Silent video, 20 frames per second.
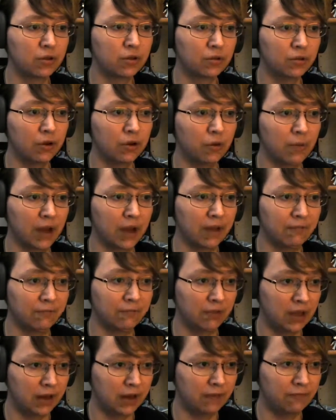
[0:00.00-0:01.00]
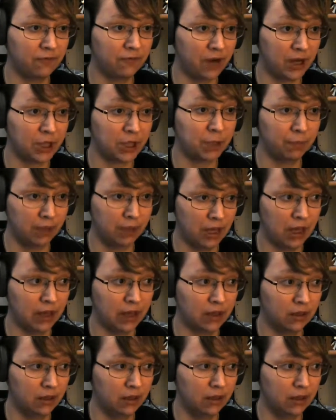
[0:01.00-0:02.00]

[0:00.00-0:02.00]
through by fresh blood.